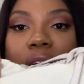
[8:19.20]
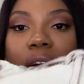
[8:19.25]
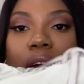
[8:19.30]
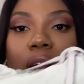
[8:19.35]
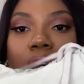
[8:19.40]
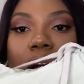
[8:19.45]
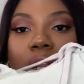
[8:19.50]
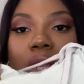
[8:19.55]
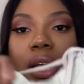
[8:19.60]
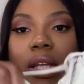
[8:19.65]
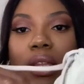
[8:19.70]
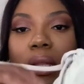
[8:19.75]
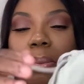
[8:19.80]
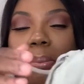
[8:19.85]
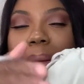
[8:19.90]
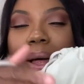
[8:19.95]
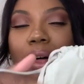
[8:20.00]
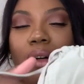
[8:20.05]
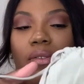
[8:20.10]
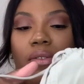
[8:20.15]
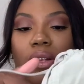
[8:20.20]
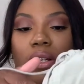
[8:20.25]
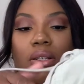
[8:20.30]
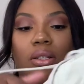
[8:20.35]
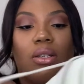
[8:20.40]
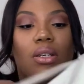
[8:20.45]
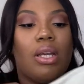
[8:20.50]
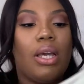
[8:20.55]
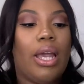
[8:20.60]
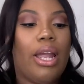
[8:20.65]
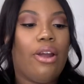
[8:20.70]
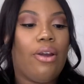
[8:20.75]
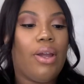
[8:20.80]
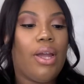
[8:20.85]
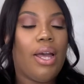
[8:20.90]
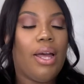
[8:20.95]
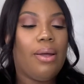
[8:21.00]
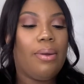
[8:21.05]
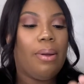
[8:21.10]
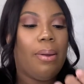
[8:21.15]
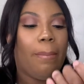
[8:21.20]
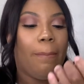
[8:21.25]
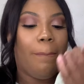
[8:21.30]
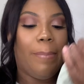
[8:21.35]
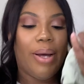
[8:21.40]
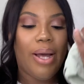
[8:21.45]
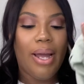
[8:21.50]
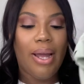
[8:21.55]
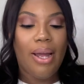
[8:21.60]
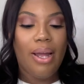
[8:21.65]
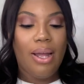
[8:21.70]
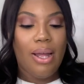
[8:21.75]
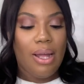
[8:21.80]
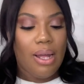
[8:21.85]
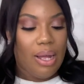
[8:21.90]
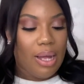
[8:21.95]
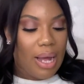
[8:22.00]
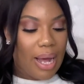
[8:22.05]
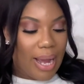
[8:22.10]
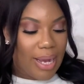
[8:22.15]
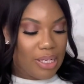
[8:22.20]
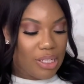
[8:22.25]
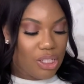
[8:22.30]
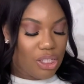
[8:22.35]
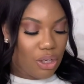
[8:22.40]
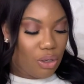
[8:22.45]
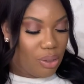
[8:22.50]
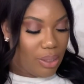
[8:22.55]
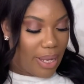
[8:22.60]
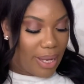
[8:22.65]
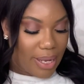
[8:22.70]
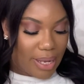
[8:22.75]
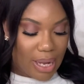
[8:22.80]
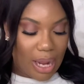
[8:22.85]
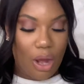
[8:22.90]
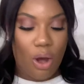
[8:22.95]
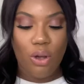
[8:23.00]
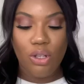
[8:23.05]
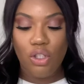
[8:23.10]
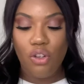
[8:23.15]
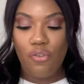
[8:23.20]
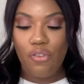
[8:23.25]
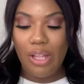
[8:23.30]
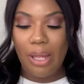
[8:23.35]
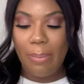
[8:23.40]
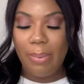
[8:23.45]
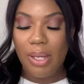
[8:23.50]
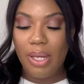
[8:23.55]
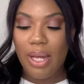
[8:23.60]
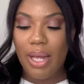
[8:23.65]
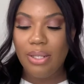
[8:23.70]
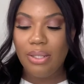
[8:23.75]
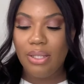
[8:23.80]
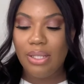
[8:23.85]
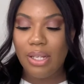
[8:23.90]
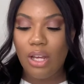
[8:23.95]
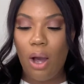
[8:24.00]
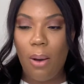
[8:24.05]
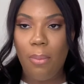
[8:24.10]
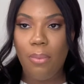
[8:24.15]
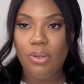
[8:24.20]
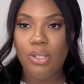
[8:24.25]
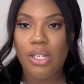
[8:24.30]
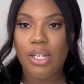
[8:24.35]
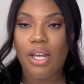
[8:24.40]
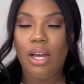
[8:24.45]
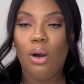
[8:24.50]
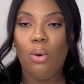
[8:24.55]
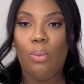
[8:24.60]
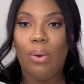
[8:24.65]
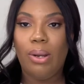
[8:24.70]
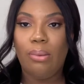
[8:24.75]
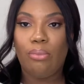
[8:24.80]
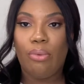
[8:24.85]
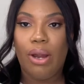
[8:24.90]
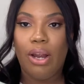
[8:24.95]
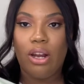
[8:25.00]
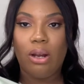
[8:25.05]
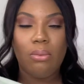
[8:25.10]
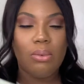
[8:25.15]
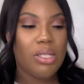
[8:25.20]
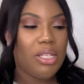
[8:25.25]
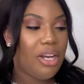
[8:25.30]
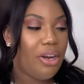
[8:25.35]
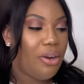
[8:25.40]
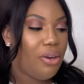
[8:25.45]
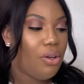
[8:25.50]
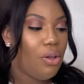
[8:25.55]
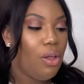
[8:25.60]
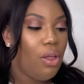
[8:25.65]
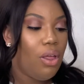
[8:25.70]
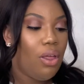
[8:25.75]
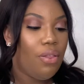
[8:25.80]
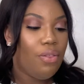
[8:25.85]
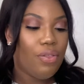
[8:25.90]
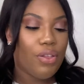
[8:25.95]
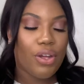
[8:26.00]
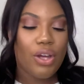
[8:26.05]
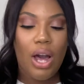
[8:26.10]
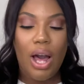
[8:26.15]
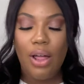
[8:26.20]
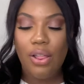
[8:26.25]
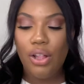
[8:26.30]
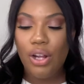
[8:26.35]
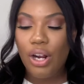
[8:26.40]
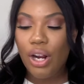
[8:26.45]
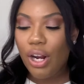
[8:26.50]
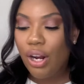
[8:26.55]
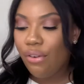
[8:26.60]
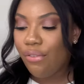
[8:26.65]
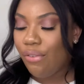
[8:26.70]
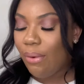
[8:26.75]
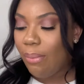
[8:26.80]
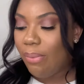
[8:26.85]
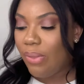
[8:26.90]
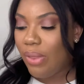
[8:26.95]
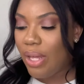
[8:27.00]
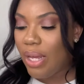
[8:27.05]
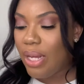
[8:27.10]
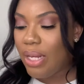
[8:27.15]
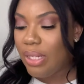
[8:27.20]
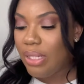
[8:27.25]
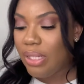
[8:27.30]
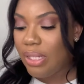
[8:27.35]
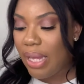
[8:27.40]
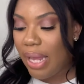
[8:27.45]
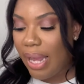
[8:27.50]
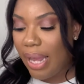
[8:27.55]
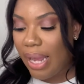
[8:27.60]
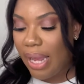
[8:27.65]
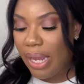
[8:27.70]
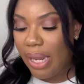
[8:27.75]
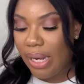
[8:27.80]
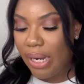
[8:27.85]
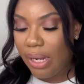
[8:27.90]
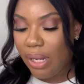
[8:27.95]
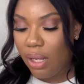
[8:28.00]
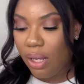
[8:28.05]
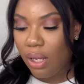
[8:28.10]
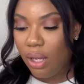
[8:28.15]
here on like the pelvic area. But I still like it. I also feel like because it's almost like a windbreaker material, the color from this and